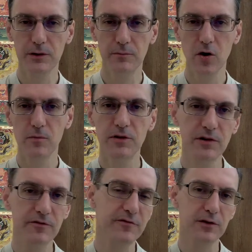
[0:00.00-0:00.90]
moment of
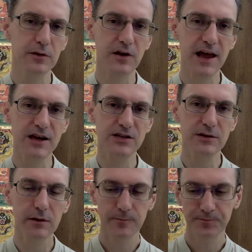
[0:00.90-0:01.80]
the physical
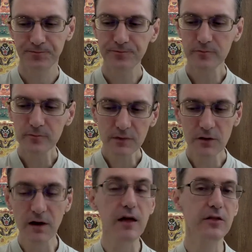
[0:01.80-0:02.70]
actions
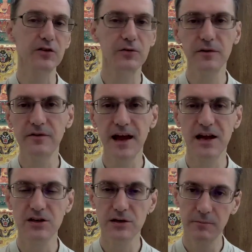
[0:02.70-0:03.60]
rather than doing the
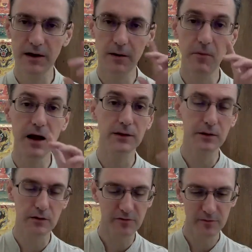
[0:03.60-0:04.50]
action, but our mind is
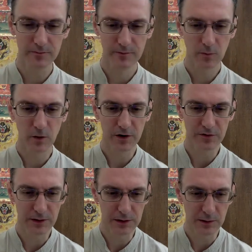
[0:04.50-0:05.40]
off wandering
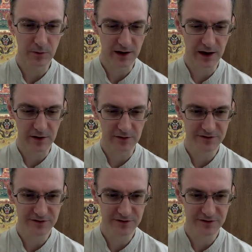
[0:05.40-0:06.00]
somewhere else.